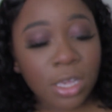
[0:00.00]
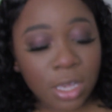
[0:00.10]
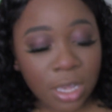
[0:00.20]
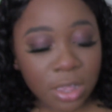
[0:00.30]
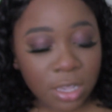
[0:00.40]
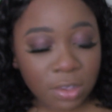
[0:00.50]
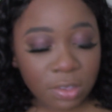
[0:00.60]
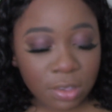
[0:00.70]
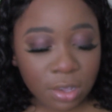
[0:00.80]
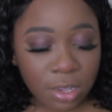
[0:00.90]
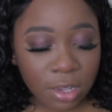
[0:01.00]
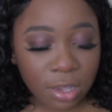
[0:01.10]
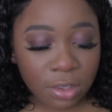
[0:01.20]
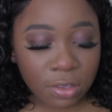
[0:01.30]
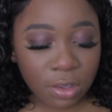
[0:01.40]
and this
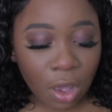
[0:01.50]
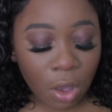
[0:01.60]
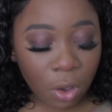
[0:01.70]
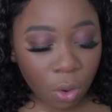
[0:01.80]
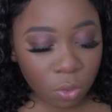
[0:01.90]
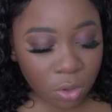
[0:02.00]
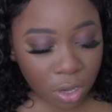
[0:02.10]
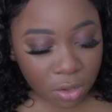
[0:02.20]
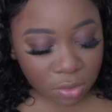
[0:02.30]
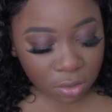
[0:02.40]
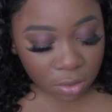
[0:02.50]
is called Gold Dust.